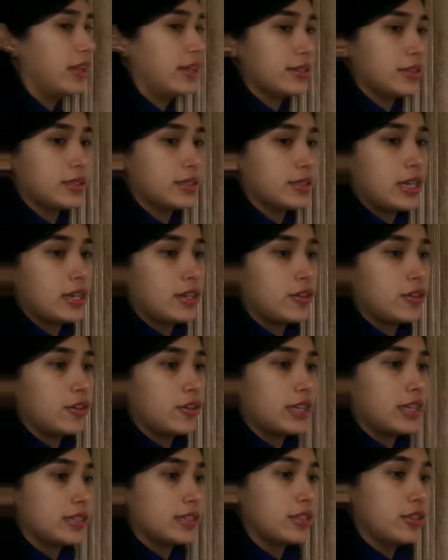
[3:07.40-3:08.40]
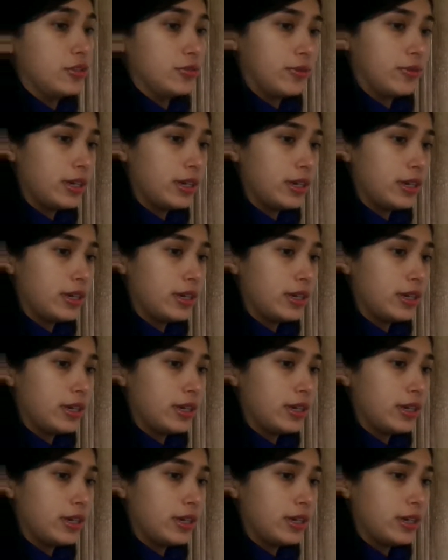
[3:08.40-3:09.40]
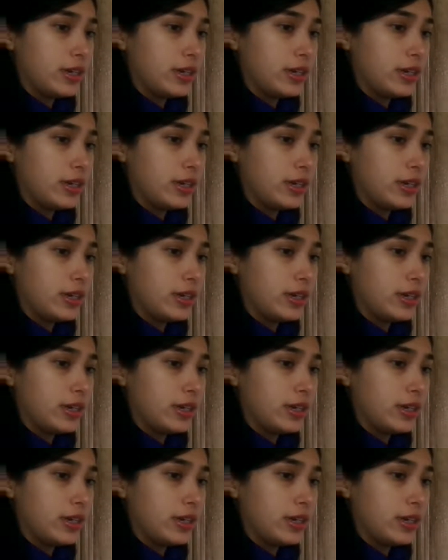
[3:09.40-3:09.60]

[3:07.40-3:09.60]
might think centennial as in the restaurant.